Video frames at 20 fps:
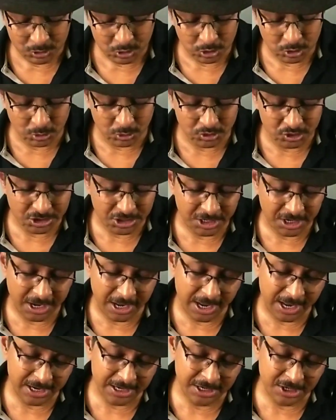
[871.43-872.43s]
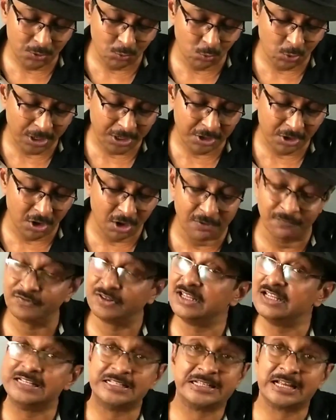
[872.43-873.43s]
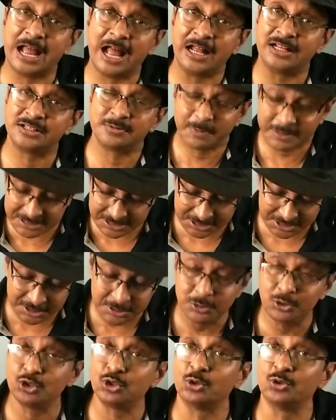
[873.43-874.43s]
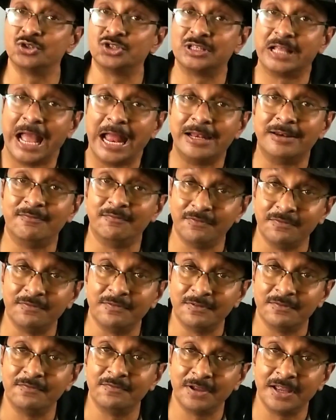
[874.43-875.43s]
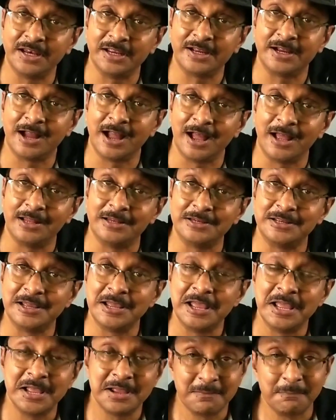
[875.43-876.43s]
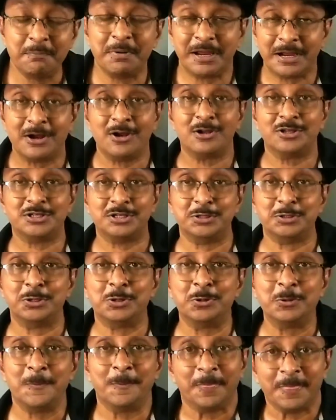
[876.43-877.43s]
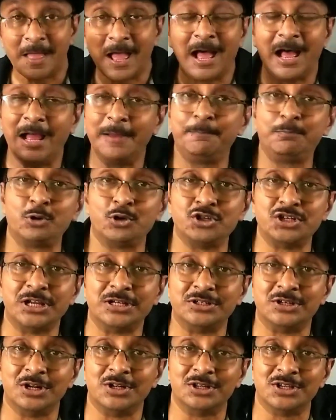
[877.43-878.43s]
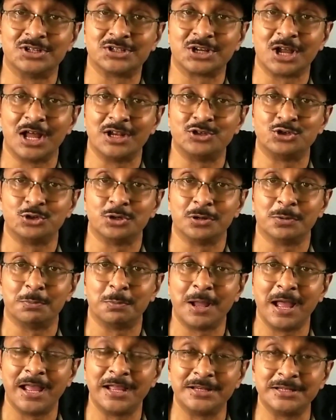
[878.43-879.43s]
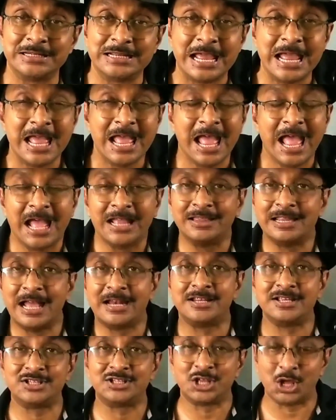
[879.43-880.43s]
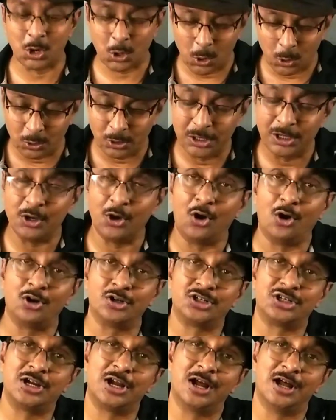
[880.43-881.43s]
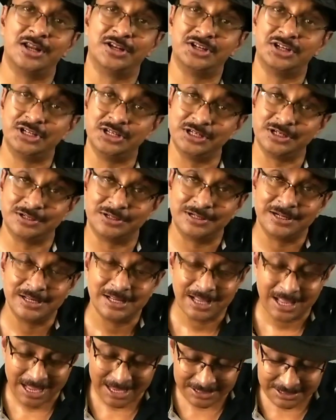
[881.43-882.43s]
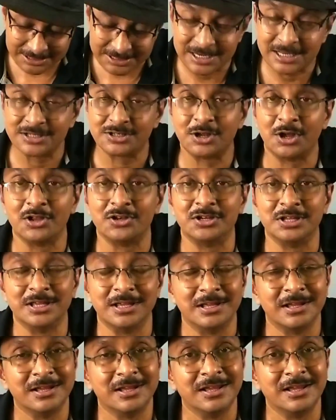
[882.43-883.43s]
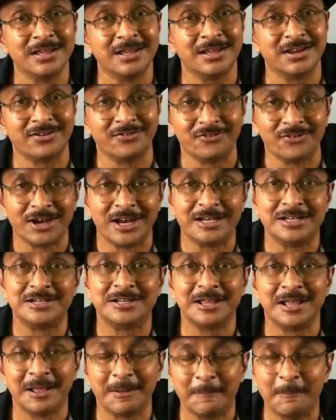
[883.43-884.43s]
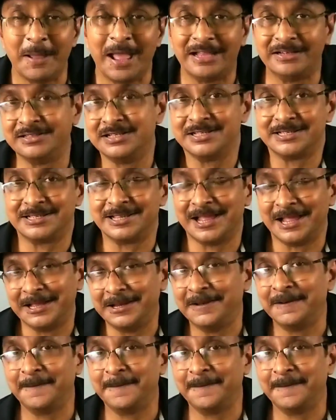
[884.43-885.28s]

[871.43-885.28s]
chosen any one of these cards, but you chose that very card because, you know, I projected this card to your mind, and that is the only odd card here, and it has got a red back design.